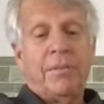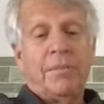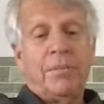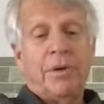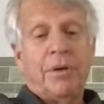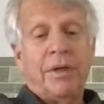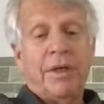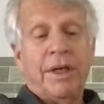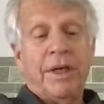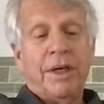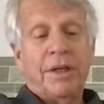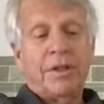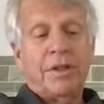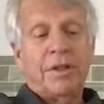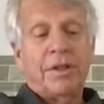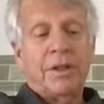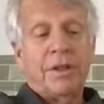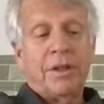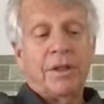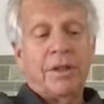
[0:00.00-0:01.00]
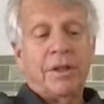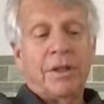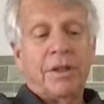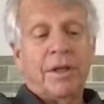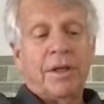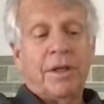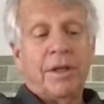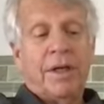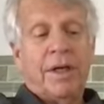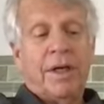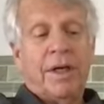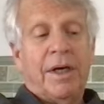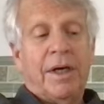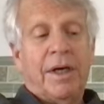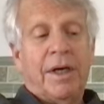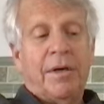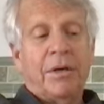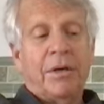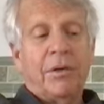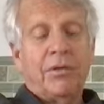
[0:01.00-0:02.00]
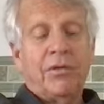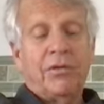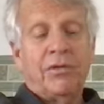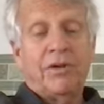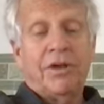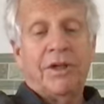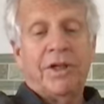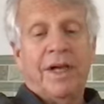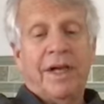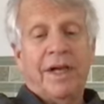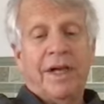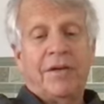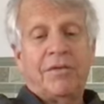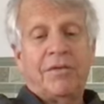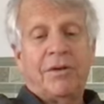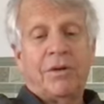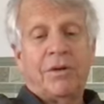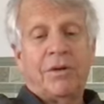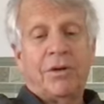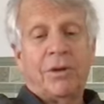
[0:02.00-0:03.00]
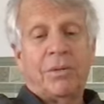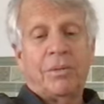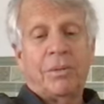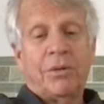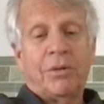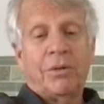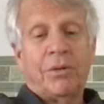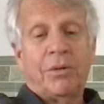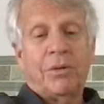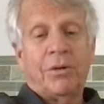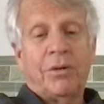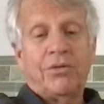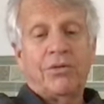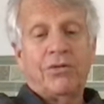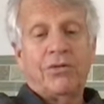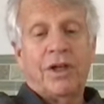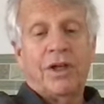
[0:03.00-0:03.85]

predict who's going to have a horrible course